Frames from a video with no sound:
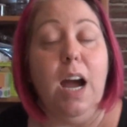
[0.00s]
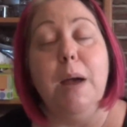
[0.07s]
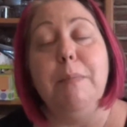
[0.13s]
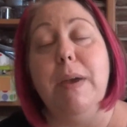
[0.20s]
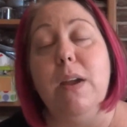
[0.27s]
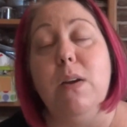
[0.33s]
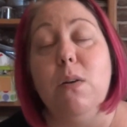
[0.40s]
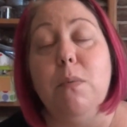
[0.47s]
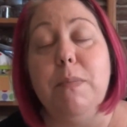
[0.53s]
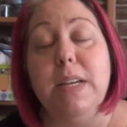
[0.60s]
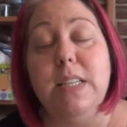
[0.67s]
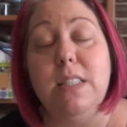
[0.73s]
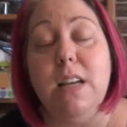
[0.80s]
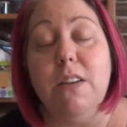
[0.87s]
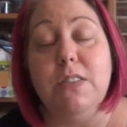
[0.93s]
I make
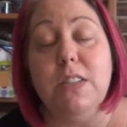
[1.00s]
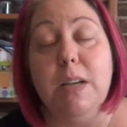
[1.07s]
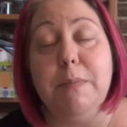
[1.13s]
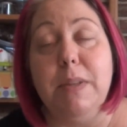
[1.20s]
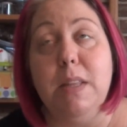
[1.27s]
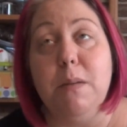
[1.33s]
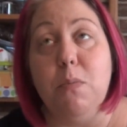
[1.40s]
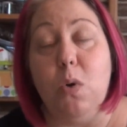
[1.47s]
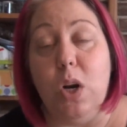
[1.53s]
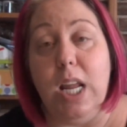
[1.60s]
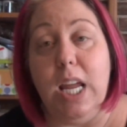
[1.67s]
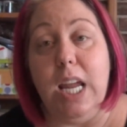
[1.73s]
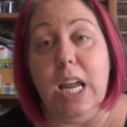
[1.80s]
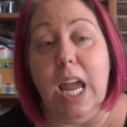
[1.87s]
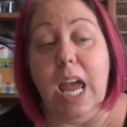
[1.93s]
myself some in the
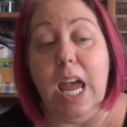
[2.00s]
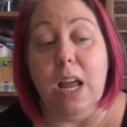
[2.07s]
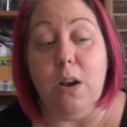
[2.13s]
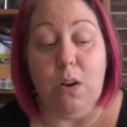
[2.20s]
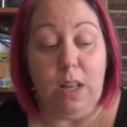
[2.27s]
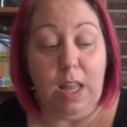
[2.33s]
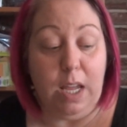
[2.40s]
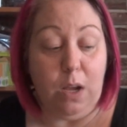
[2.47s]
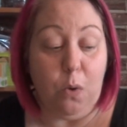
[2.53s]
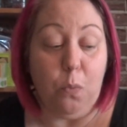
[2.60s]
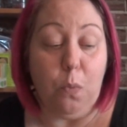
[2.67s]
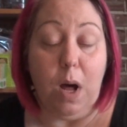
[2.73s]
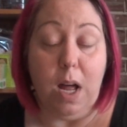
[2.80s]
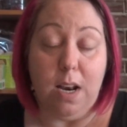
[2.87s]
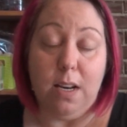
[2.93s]
morning, and like
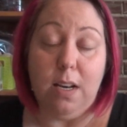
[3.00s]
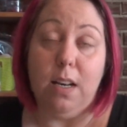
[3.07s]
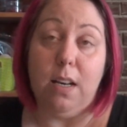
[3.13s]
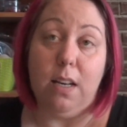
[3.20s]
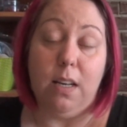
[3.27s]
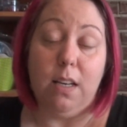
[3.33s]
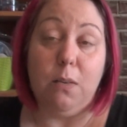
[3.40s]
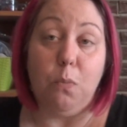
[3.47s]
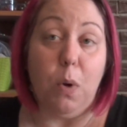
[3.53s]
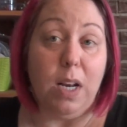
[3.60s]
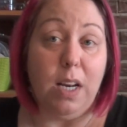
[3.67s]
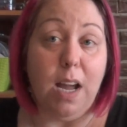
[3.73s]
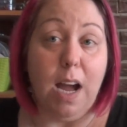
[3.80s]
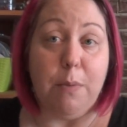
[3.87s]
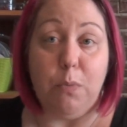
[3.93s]
one
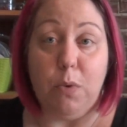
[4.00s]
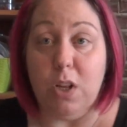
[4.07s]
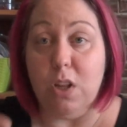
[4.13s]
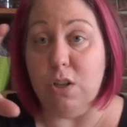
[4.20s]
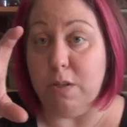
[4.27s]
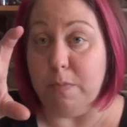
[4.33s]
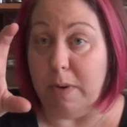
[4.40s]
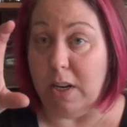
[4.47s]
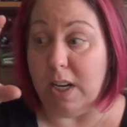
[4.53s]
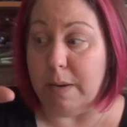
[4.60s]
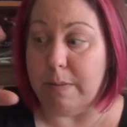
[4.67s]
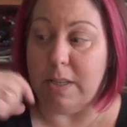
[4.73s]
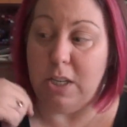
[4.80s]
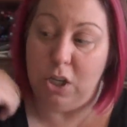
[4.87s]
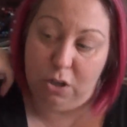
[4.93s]
cup, one of those small
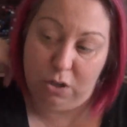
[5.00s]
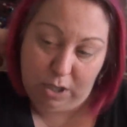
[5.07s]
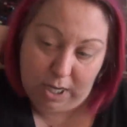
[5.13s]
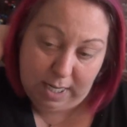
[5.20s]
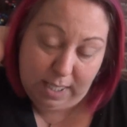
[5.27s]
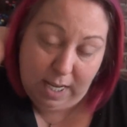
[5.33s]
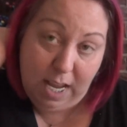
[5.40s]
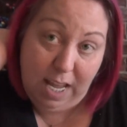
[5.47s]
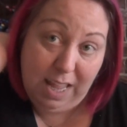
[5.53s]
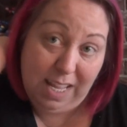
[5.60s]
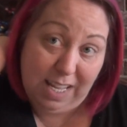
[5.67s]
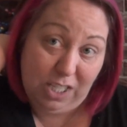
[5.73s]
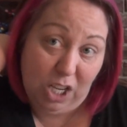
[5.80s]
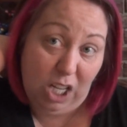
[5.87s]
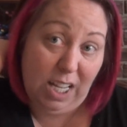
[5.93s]
cups I showed you guys,
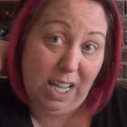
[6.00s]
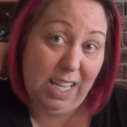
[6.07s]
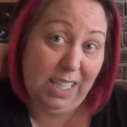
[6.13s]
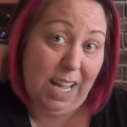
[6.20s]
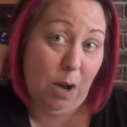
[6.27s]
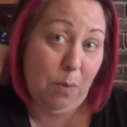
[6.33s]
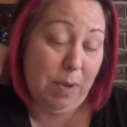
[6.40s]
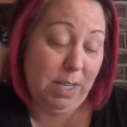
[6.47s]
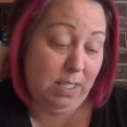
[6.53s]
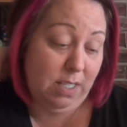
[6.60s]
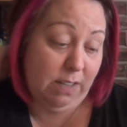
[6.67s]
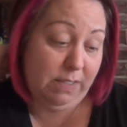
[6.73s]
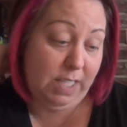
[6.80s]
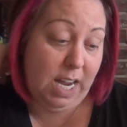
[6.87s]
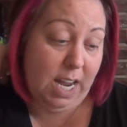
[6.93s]
that's all I allow
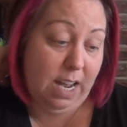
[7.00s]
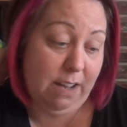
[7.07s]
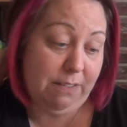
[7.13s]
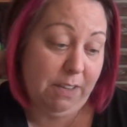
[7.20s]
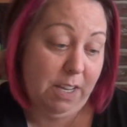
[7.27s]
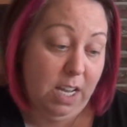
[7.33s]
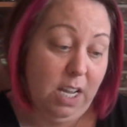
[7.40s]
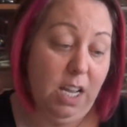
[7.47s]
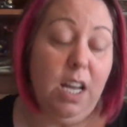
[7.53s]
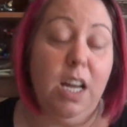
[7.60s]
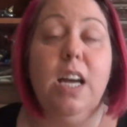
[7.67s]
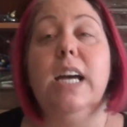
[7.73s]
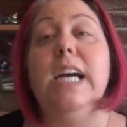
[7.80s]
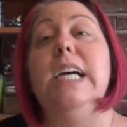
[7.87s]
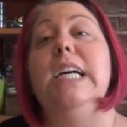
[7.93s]
myself to have
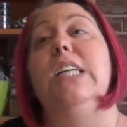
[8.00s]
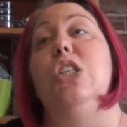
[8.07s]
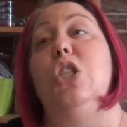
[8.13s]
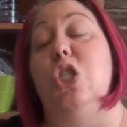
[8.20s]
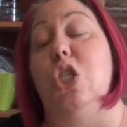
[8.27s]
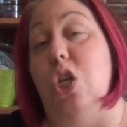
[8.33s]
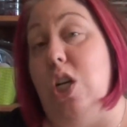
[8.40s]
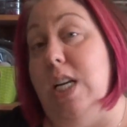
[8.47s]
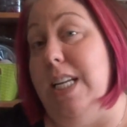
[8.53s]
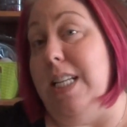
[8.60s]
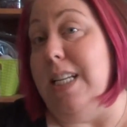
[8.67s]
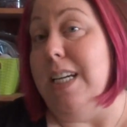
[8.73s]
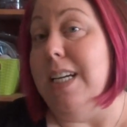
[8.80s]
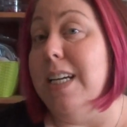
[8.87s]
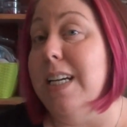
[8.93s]

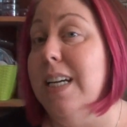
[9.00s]
during